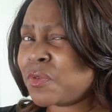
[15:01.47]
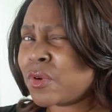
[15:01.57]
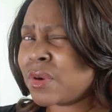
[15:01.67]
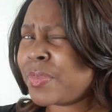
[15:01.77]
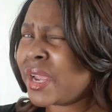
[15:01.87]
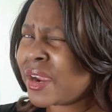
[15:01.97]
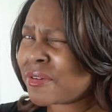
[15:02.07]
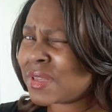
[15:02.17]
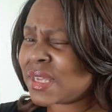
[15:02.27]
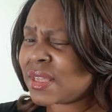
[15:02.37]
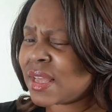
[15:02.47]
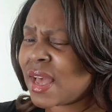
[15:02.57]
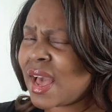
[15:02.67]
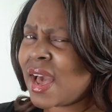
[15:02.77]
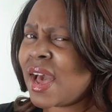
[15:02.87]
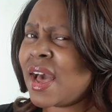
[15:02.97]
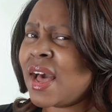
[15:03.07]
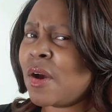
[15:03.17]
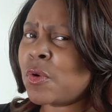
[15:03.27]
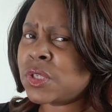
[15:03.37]
4, apparently,
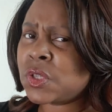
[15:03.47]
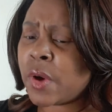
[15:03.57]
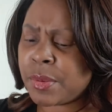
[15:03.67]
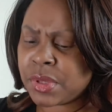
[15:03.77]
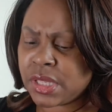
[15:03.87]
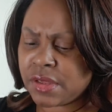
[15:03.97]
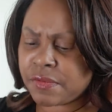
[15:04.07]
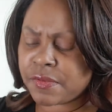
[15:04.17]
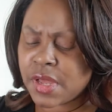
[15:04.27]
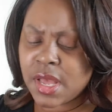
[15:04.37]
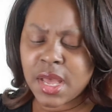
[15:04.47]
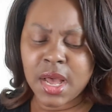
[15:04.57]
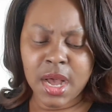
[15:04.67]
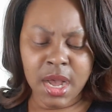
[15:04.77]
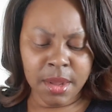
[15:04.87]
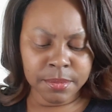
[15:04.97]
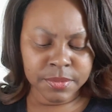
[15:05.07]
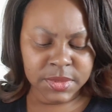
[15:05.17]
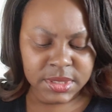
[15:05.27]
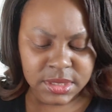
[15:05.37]
or so I believe.
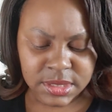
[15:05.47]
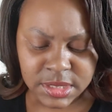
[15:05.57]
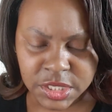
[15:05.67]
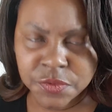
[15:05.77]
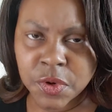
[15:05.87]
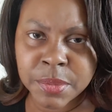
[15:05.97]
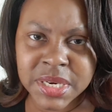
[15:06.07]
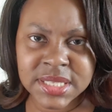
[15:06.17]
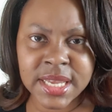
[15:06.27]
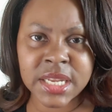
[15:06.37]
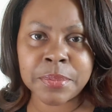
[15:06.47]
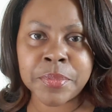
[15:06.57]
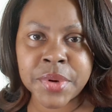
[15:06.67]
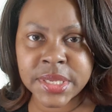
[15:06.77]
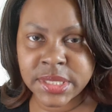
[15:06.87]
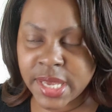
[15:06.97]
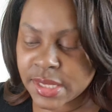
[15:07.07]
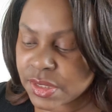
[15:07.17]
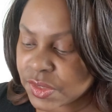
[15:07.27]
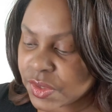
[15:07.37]
Stage 4 metastatic breast
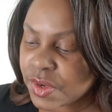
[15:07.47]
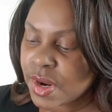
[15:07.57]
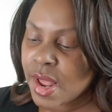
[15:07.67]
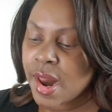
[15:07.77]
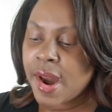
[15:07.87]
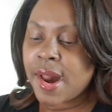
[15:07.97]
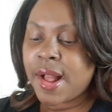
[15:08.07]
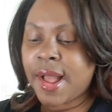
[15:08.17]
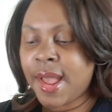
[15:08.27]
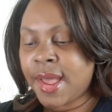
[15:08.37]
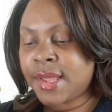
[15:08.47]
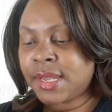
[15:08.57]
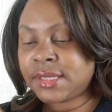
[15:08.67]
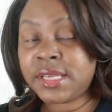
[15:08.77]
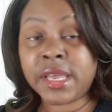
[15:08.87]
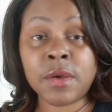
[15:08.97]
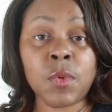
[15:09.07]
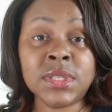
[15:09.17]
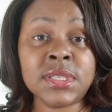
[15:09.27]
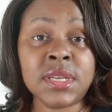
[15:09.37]
cancer. And I take it
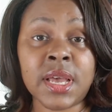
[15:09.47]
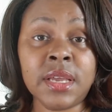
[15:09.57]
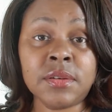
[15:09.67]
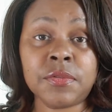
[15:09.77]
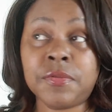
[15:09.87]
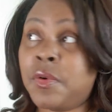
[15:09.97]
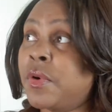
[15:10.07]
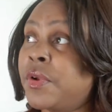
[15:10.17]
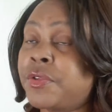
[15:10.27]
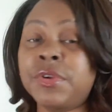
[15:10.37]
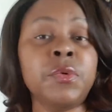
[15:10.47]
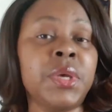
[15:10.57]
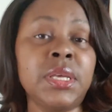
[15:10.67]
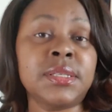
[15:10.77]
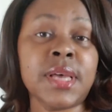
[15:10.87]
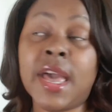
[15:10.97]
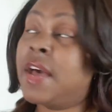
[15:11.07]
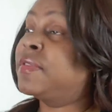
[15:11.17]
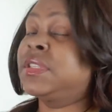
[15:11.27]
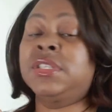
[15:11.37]
once a night for 3 weeks. I
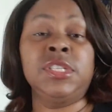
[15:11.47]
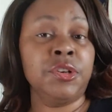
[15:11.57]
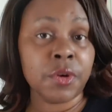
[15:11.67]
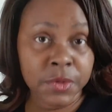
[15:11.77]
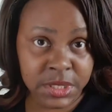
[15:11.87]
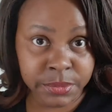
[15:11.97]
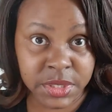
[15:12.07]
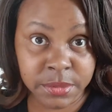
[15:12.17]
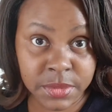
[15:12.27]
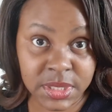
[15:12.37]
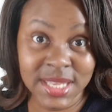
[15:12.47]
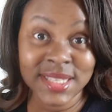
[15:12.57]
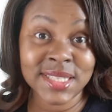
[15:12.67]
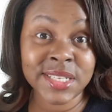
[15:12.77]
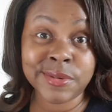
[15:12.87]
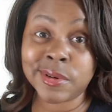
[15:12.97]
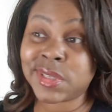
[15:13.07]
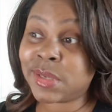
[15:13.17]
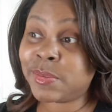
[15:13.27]
have zero symptoms, zero